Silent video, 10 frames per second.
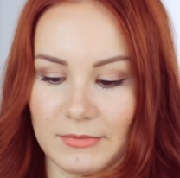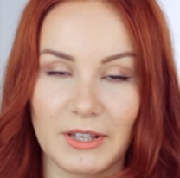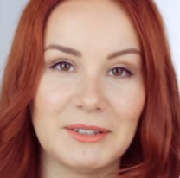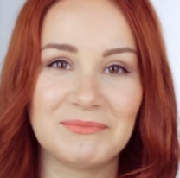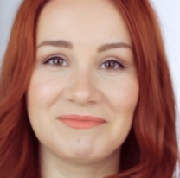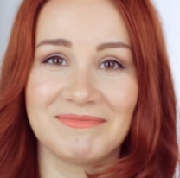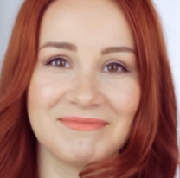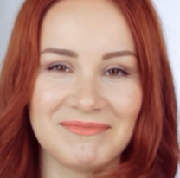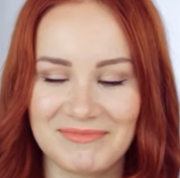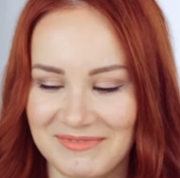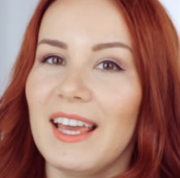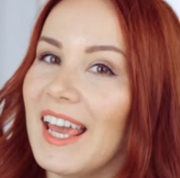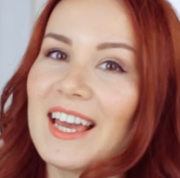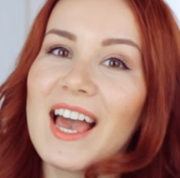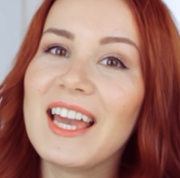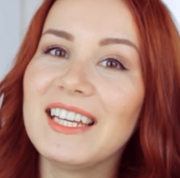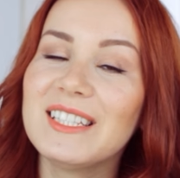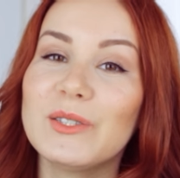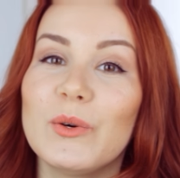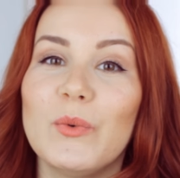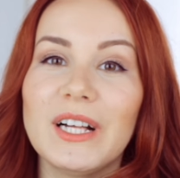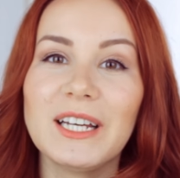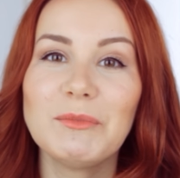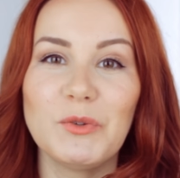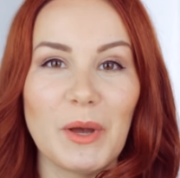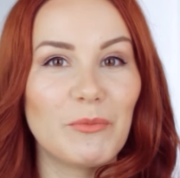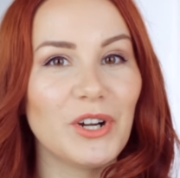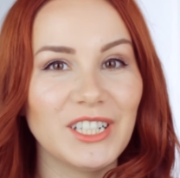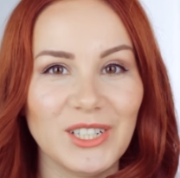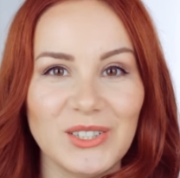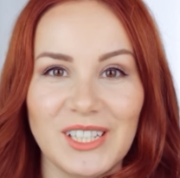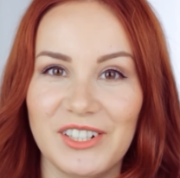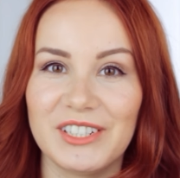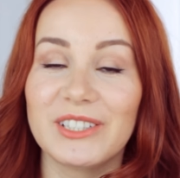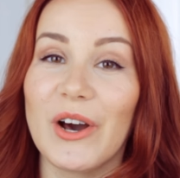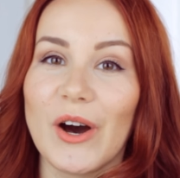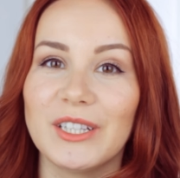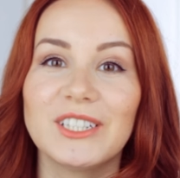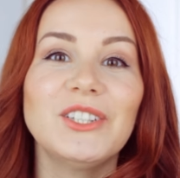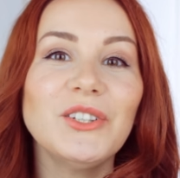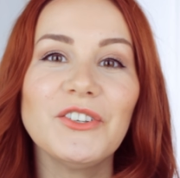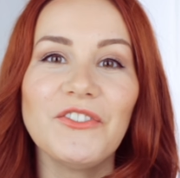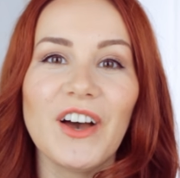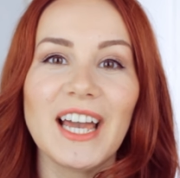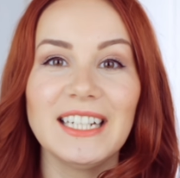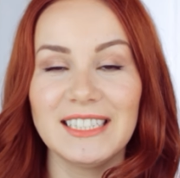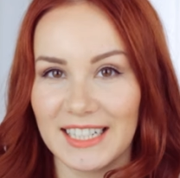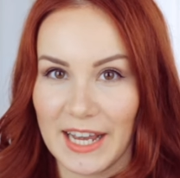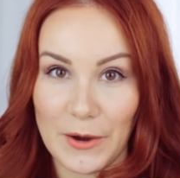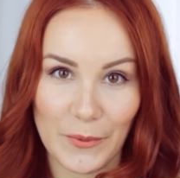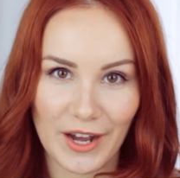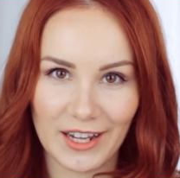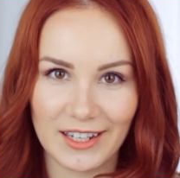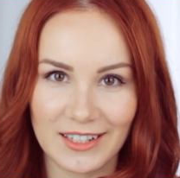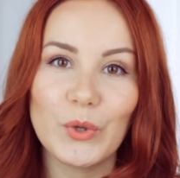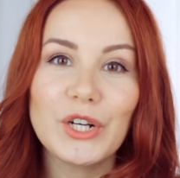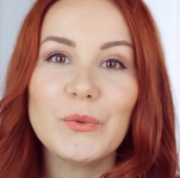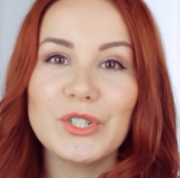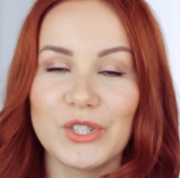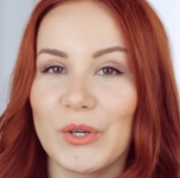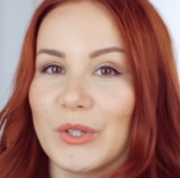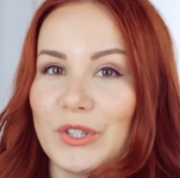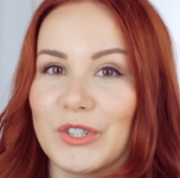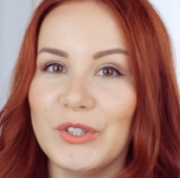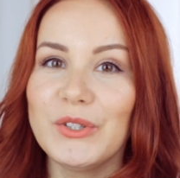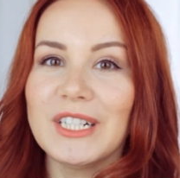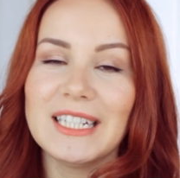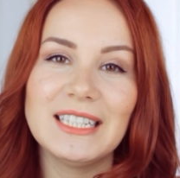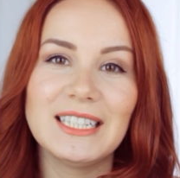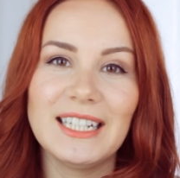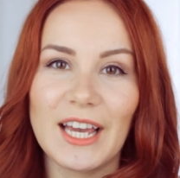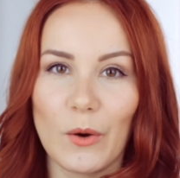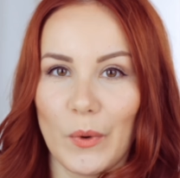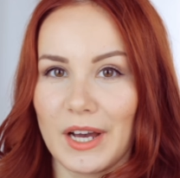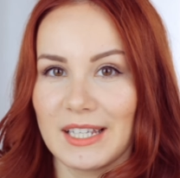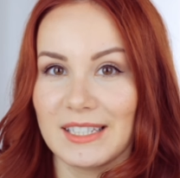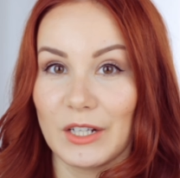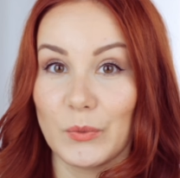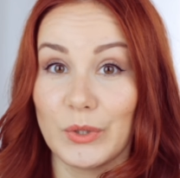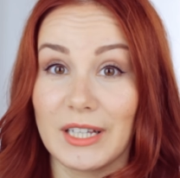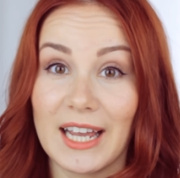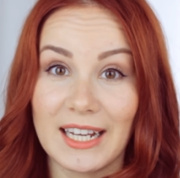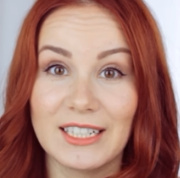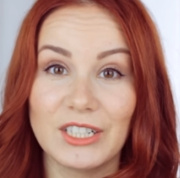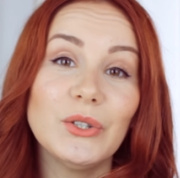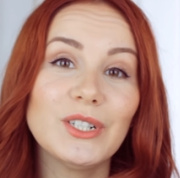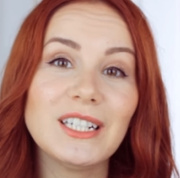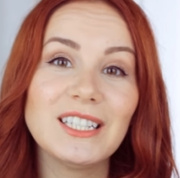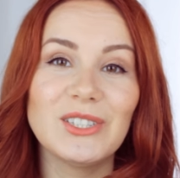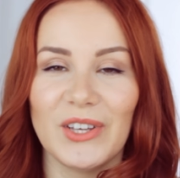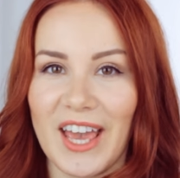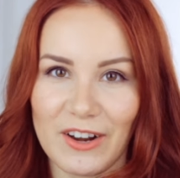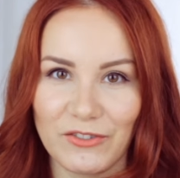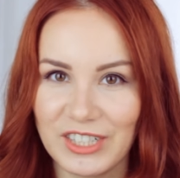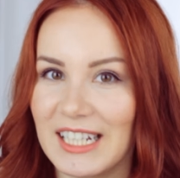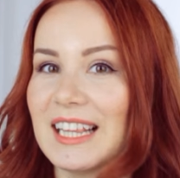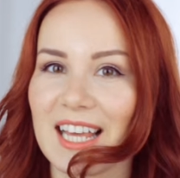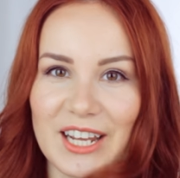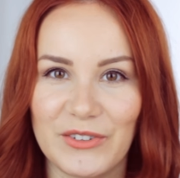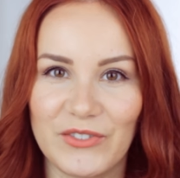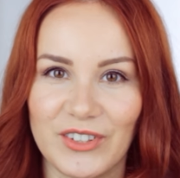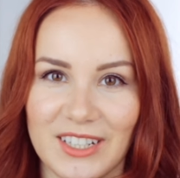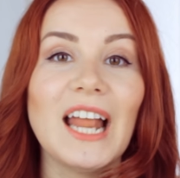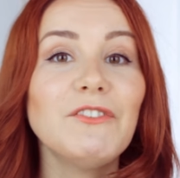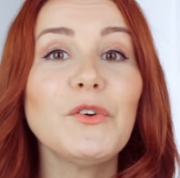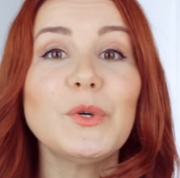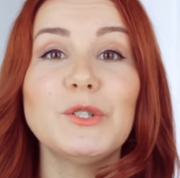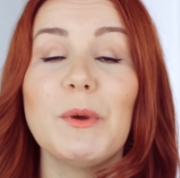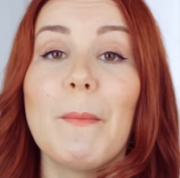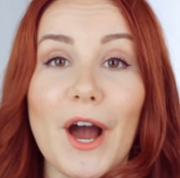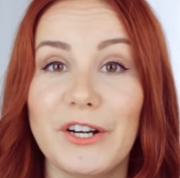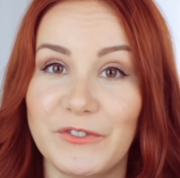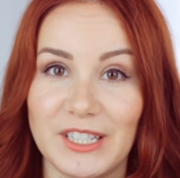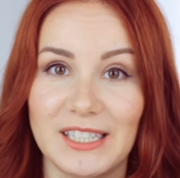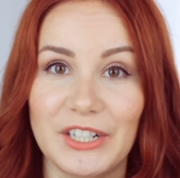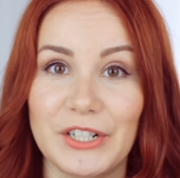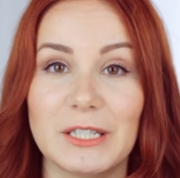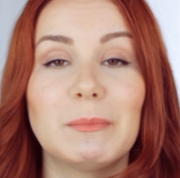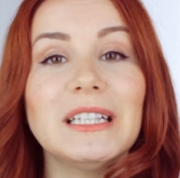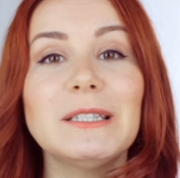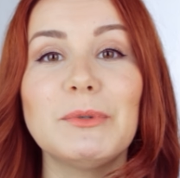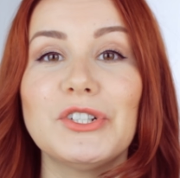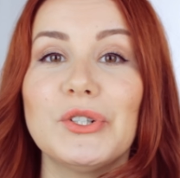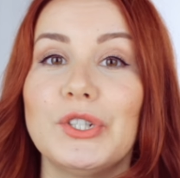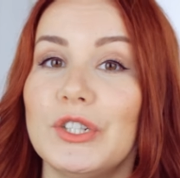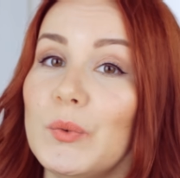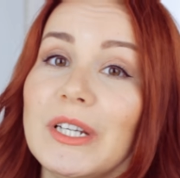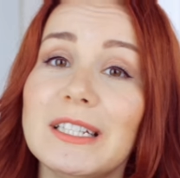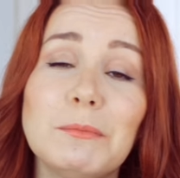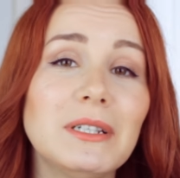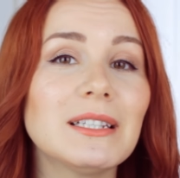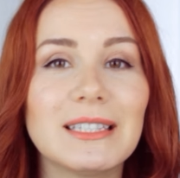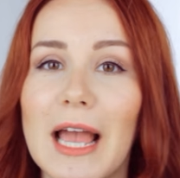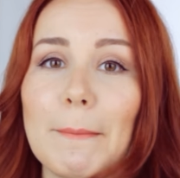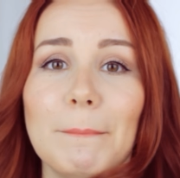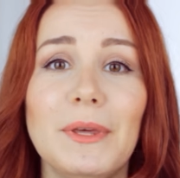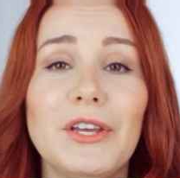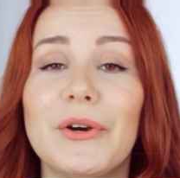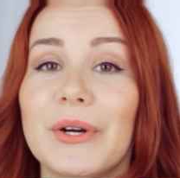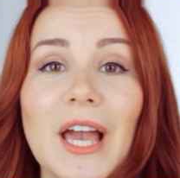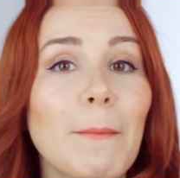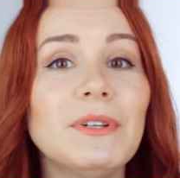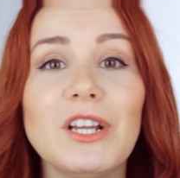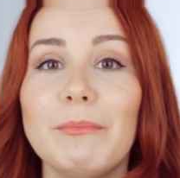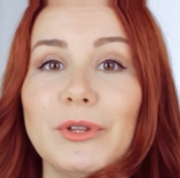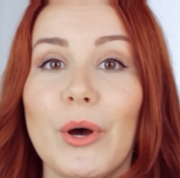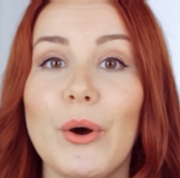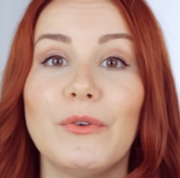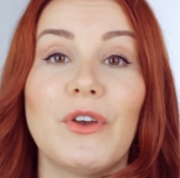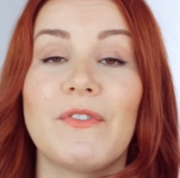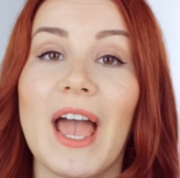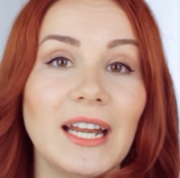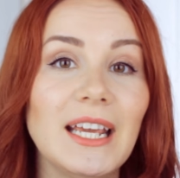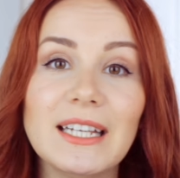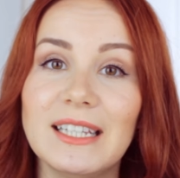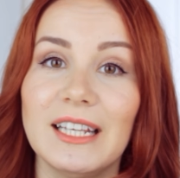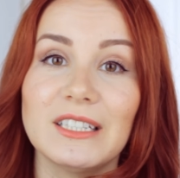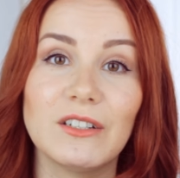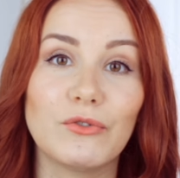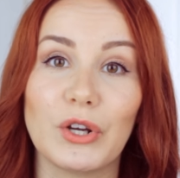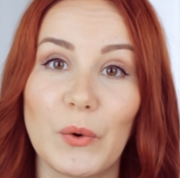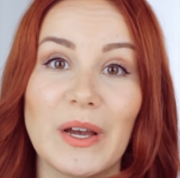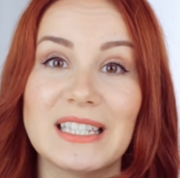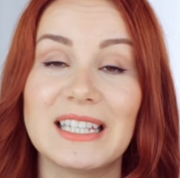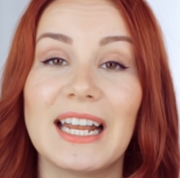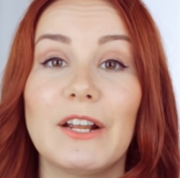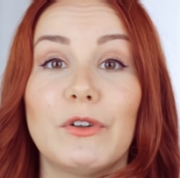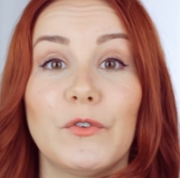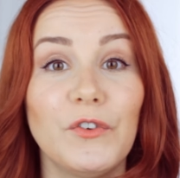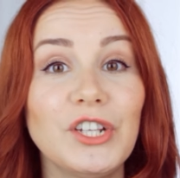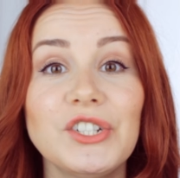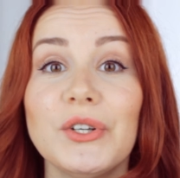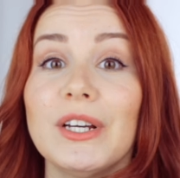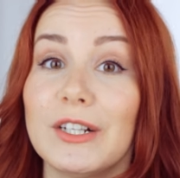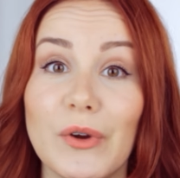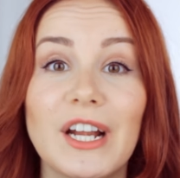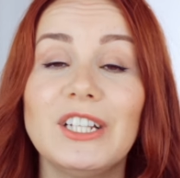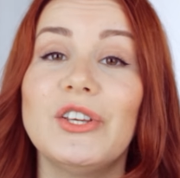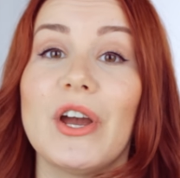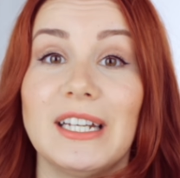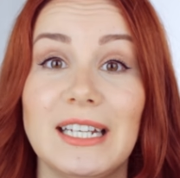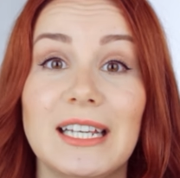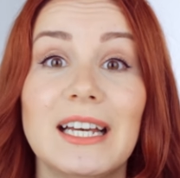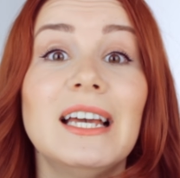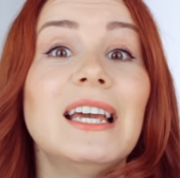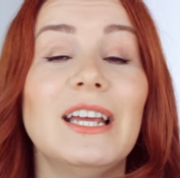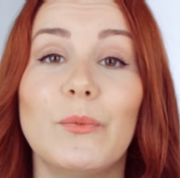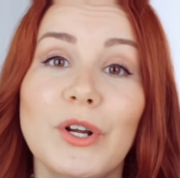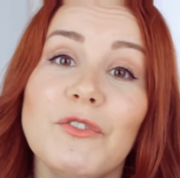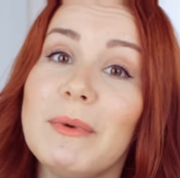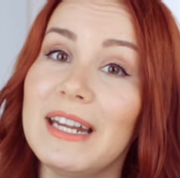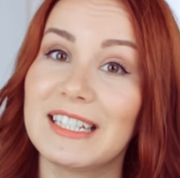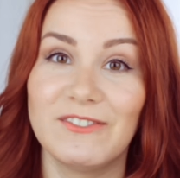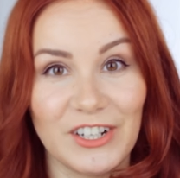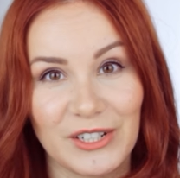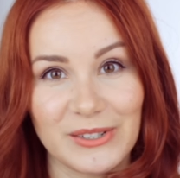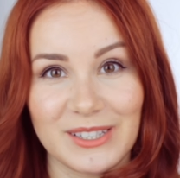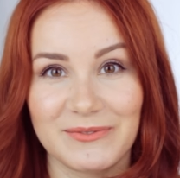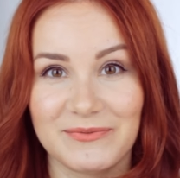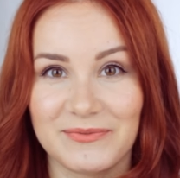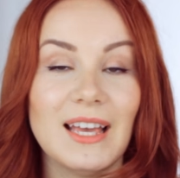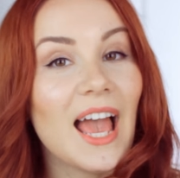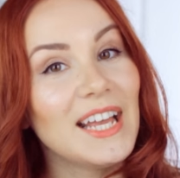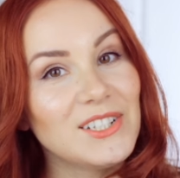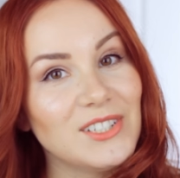Okay. Hey guys, welcome to my brand new series called Cutify D I Y, where I will show you cute and easy D I Ys that will add cuteness to your everyday life. And if you want to be part of this series, please be sure to tweet me, snap me, or comment down below if you have any ideas or requests, and I will feature and credit your idea in one of my next videos. And